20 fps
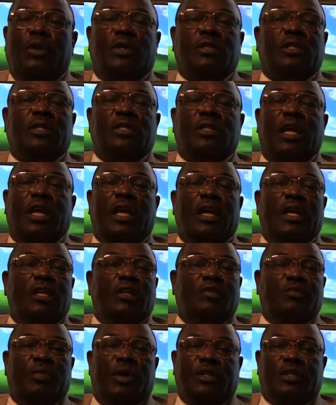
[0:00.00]
books that say
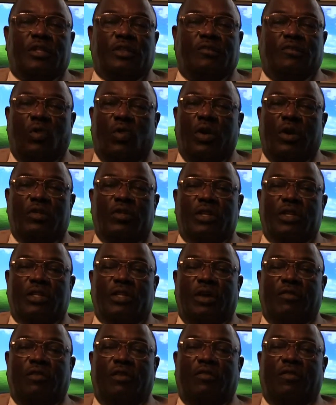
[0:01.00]
as much as
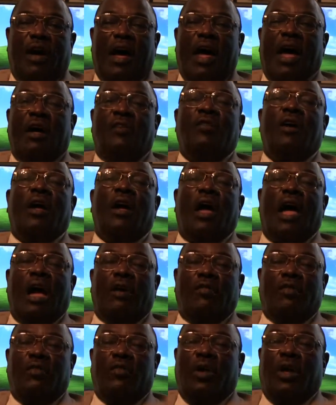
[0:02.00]
475.
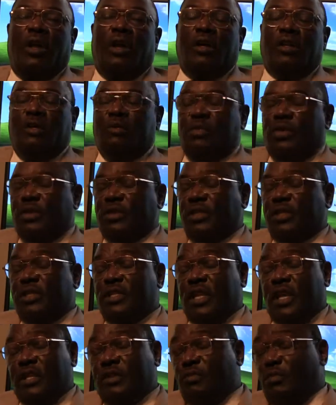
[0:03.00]
I've even read other books that
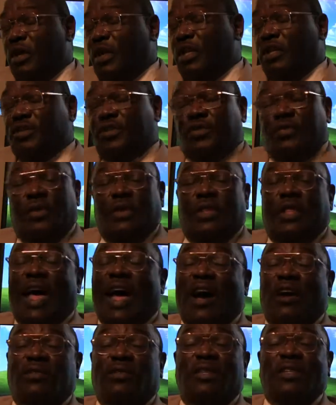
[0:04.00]
say as many as
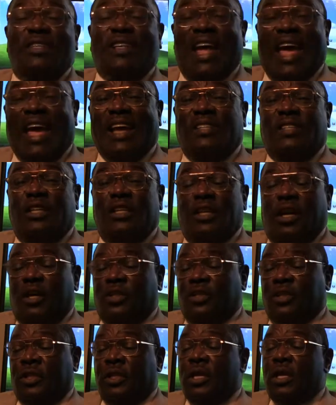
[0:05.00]
3,000 tax
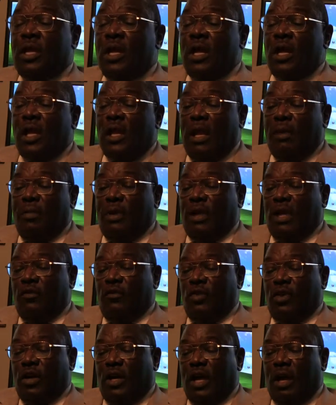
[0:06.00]
deductions. Let me
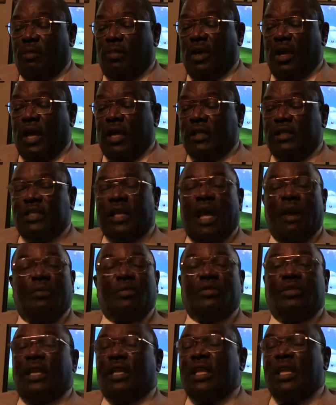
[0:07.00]
give you a couple of
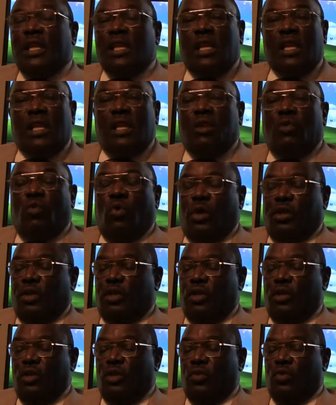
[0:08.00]
examples that anyone
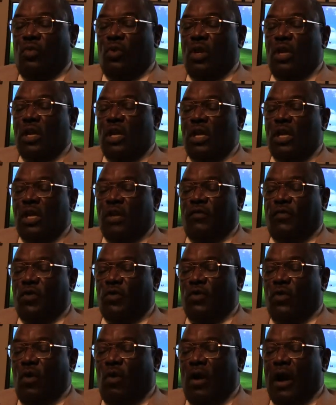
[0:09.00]
can do. If
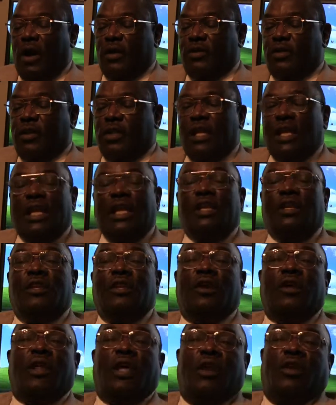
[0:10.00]
you go out to eat
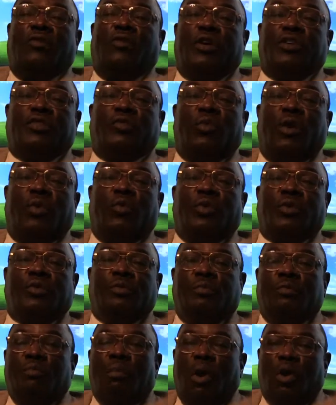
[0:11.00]
dinner at a restaurant,
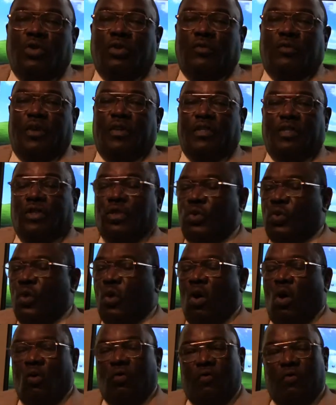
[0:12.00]
which most of us
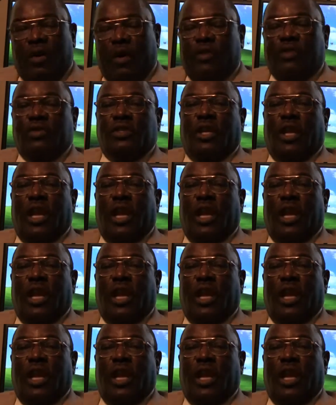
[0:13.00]
do on various